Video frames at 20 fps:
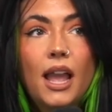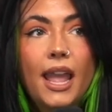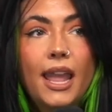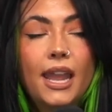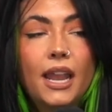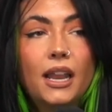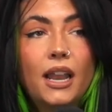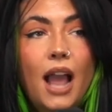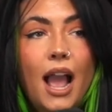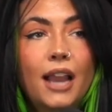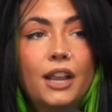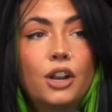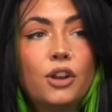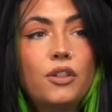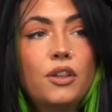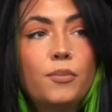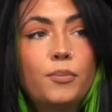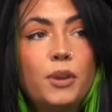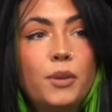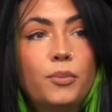And I
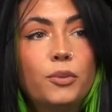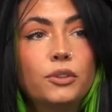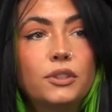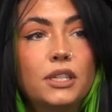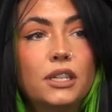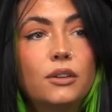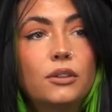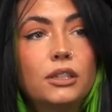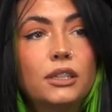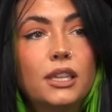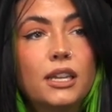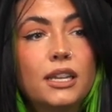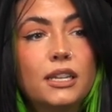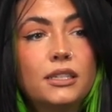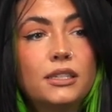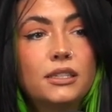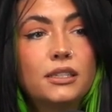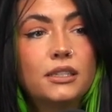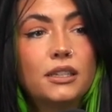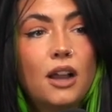know that people deal with
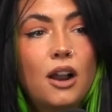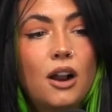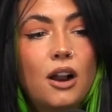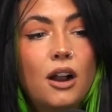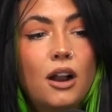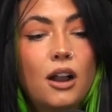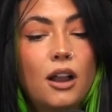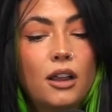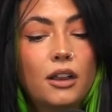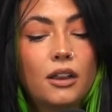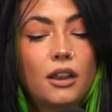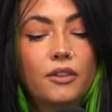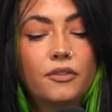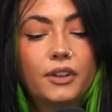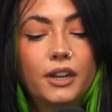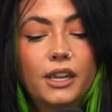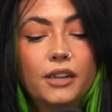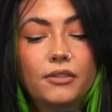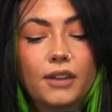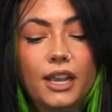this on a
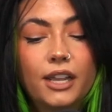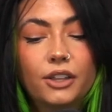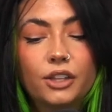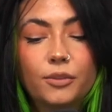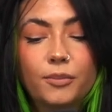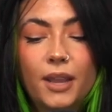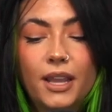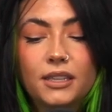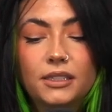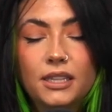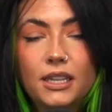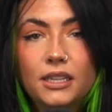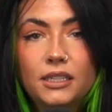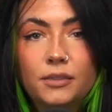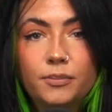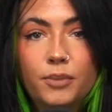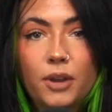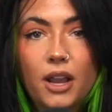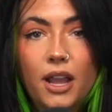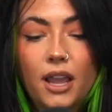very regular
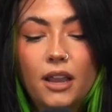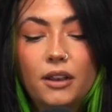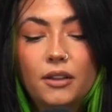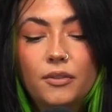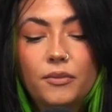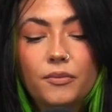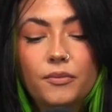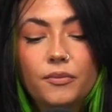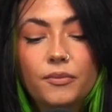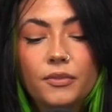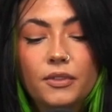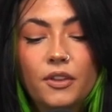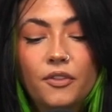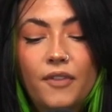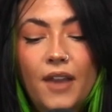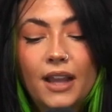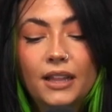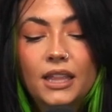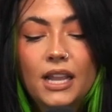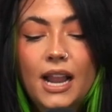basis, but the
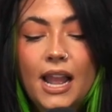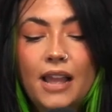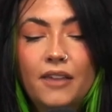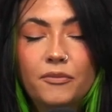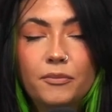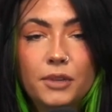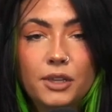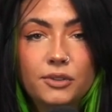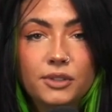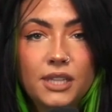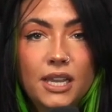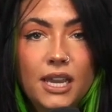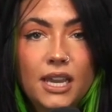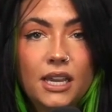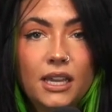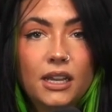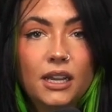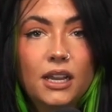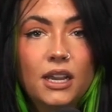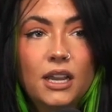fact that I have
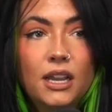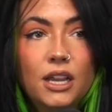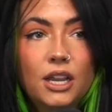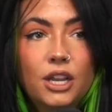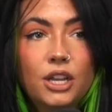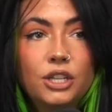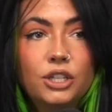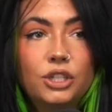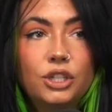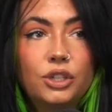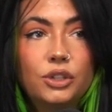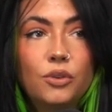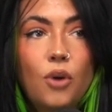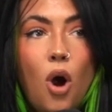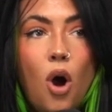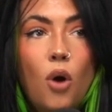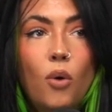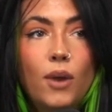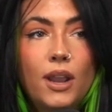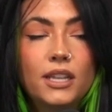music to
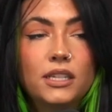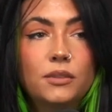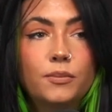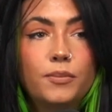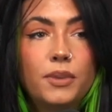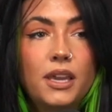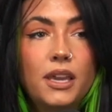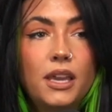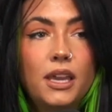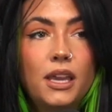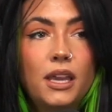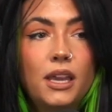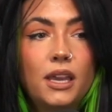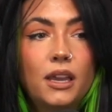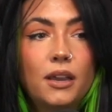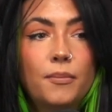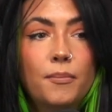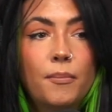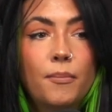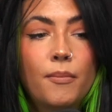always
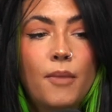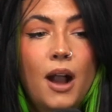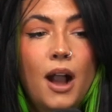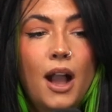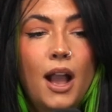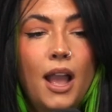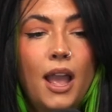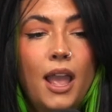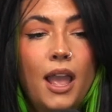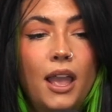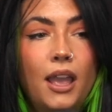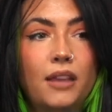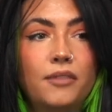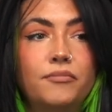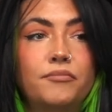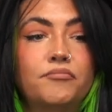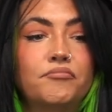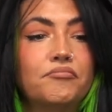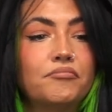be my